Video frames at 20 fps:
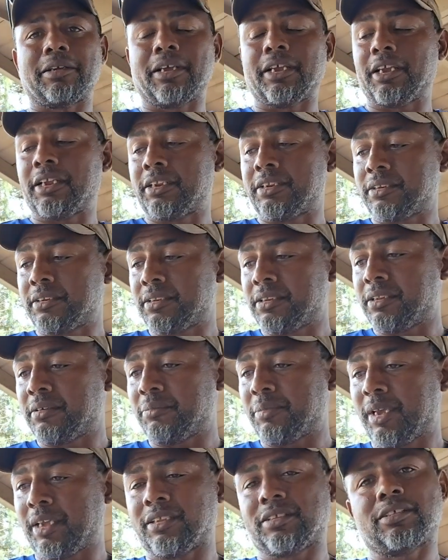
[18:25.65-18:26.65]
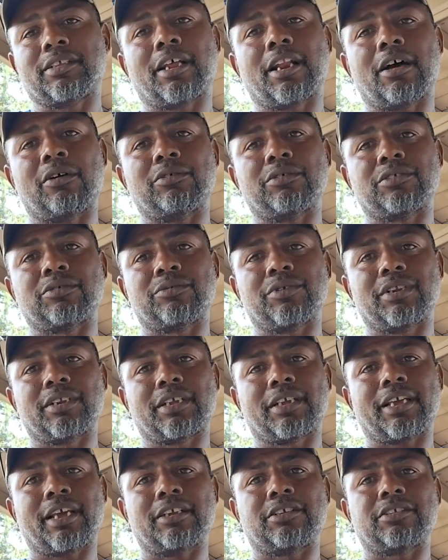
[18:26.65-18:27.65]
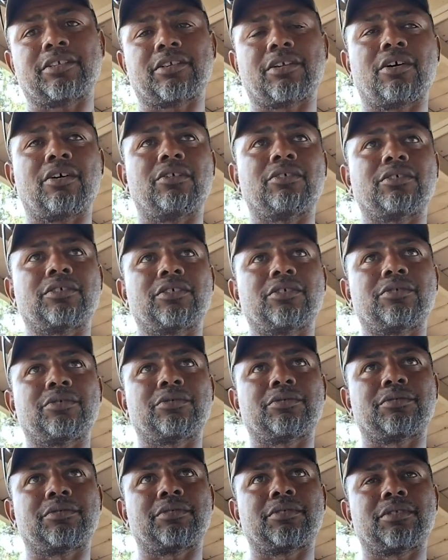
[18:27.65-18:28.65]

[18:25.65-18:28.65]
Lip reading: And the baits that I was really catching all of those